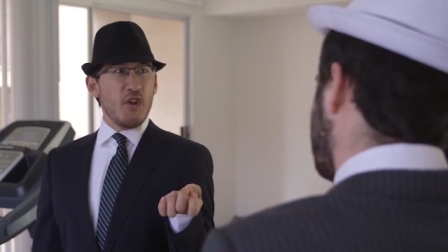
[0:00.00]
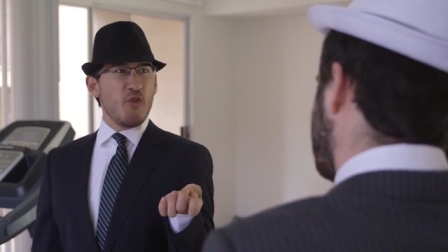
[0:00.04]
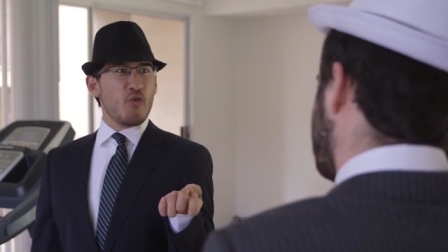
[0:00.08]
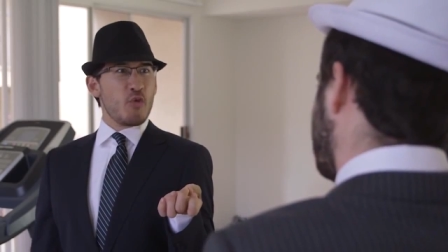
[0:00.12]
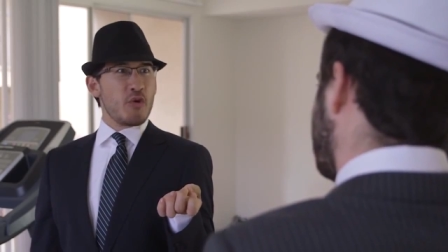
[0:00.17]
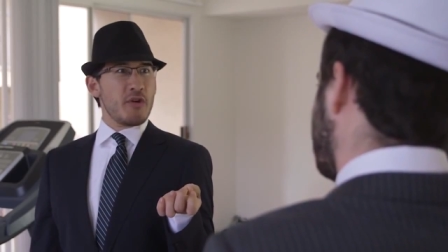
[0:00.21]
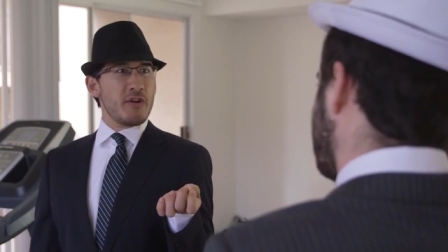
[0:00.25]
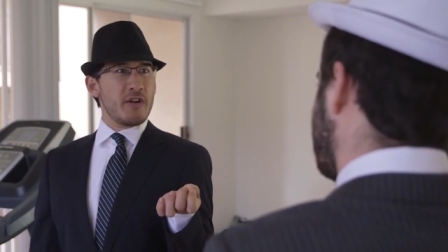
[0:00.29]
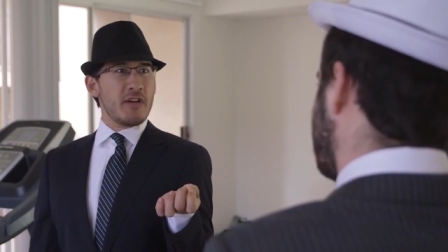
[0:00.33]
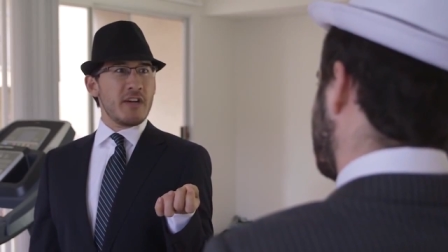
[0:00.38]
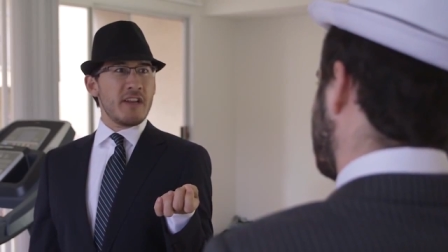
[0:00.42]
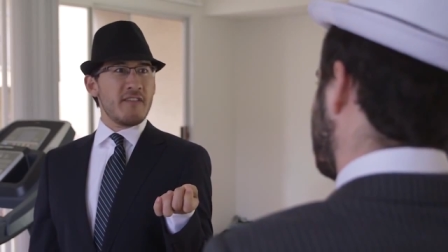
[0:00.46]
You
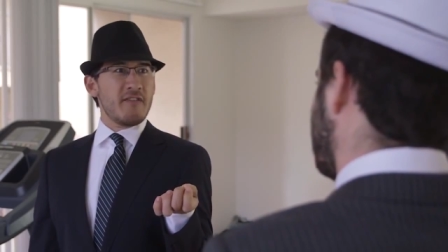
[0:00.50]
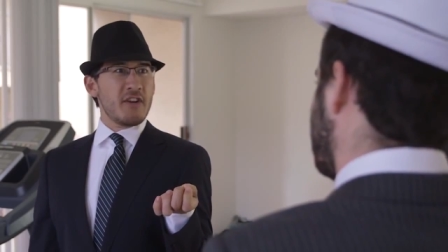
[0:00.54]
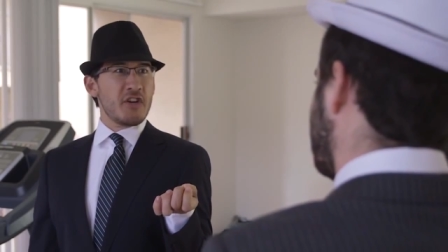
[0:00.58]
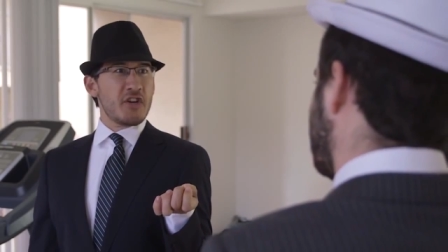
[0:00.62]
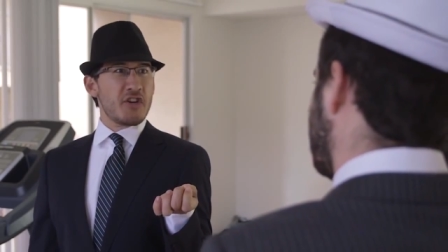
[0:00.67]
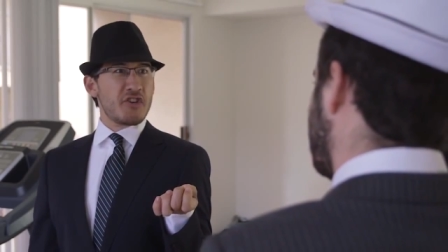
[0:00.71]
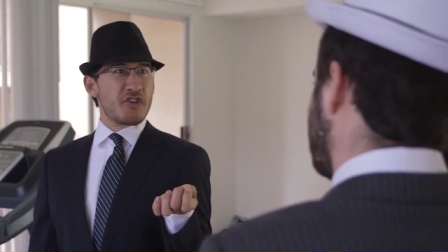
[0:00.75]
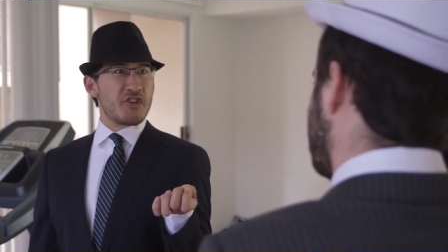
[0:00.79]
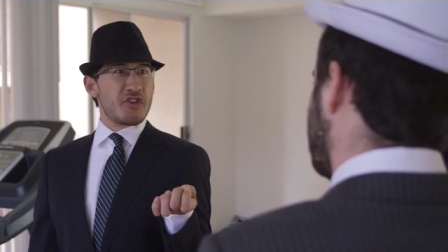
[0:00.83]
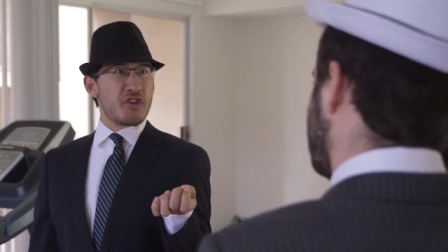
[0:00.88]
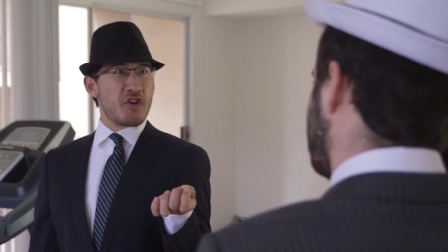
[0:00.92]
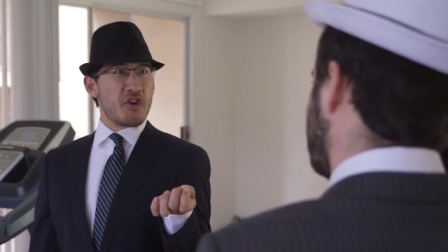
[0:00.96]
couldn't even
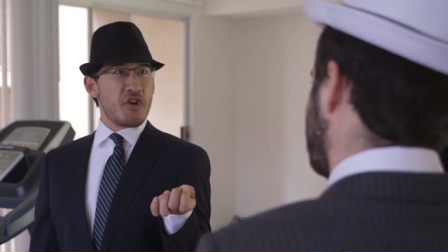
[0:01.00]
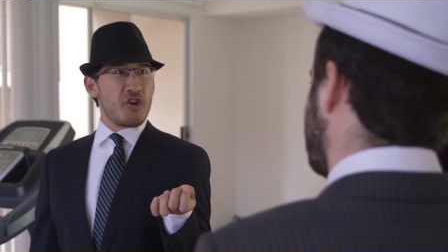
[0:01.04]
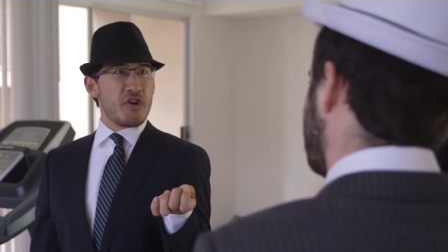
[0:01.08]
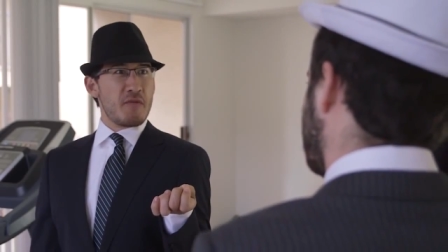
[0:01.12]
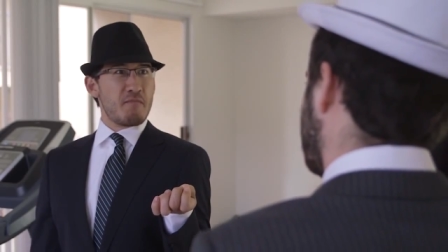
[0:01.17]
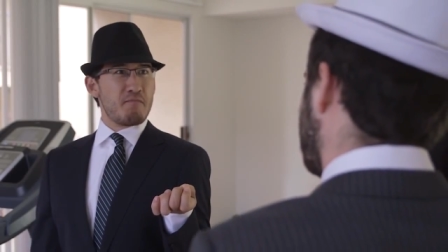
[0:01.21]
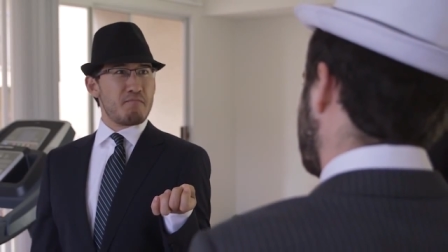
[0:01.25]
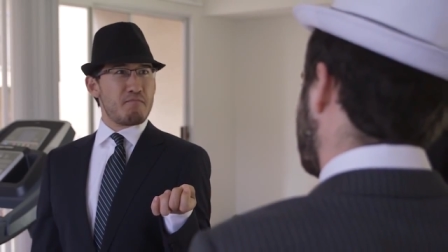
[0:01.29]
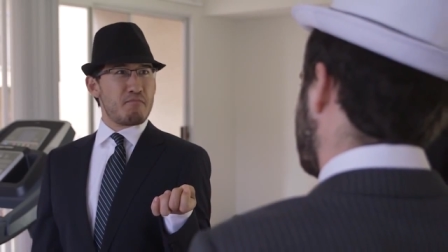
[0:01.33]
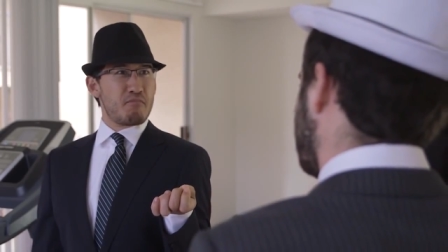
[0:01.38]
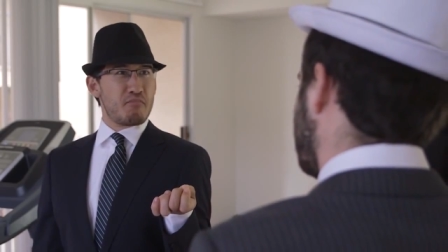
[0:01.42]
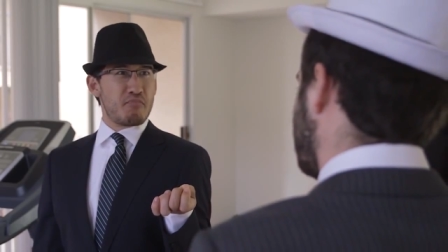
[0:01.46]
turn
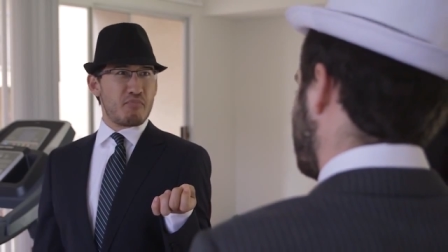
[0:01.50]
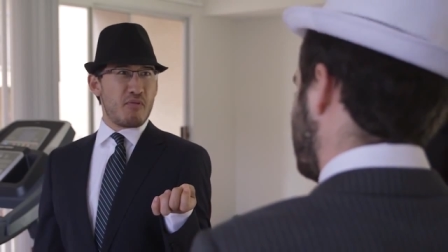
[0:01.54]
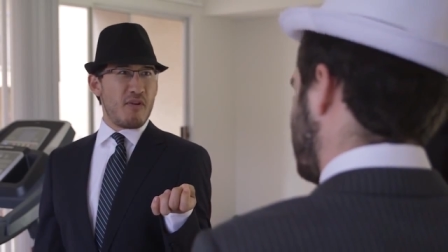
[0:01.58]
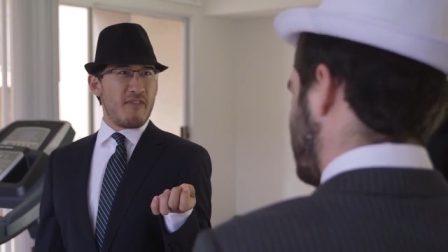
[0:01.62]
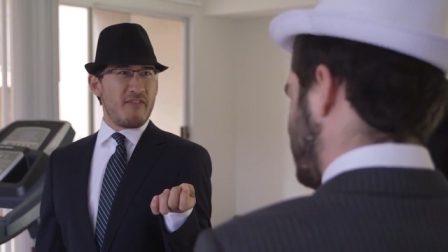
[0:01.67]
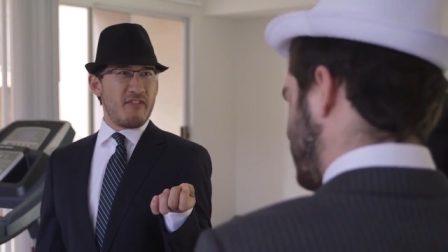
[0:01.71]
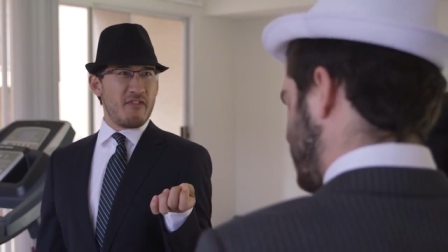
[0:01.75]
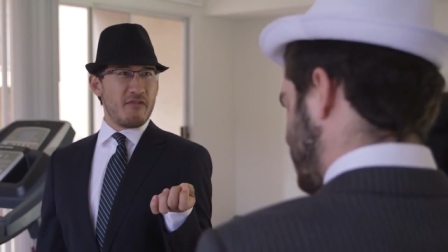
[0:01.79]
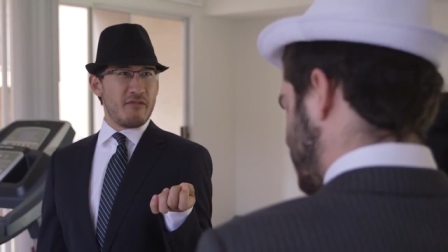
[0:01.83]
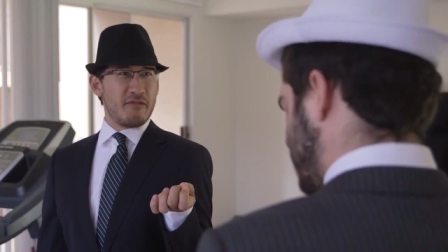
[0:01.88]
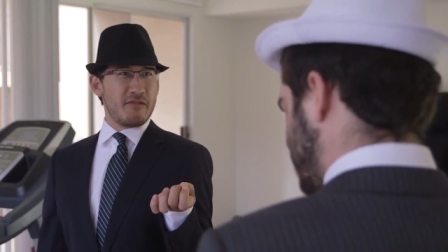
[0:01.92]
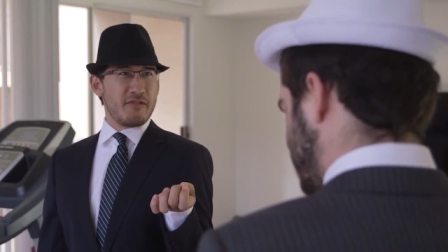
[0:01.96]
a profit